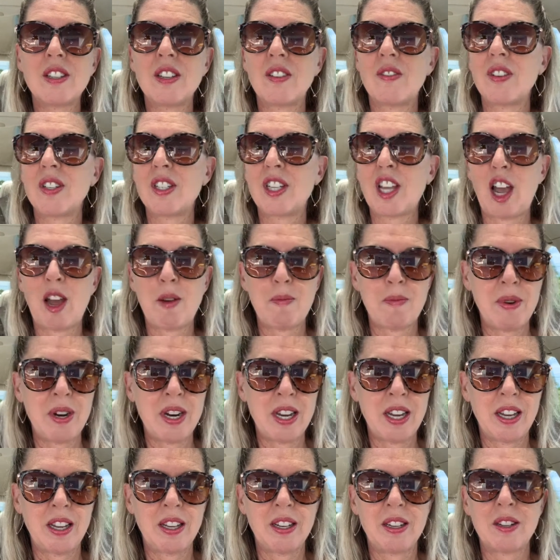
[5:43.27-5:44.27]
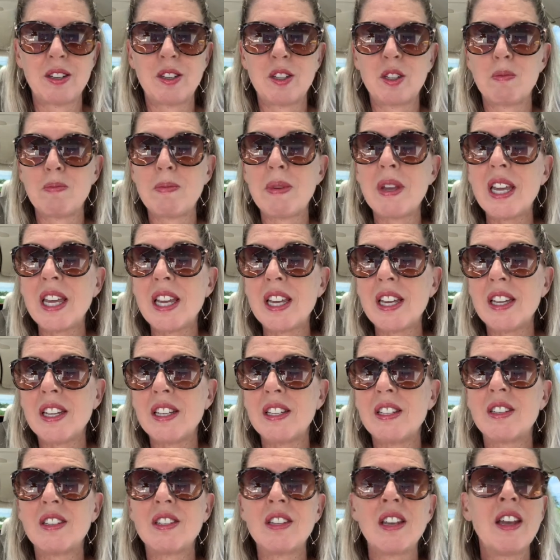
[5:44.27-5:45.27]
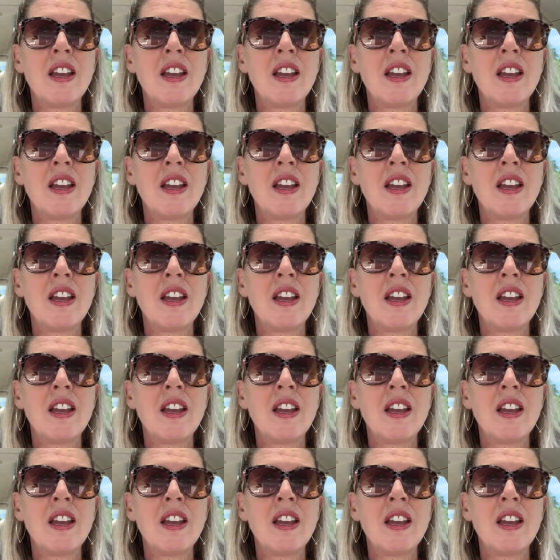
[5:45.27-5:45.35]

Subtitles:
if it's happening at speeds,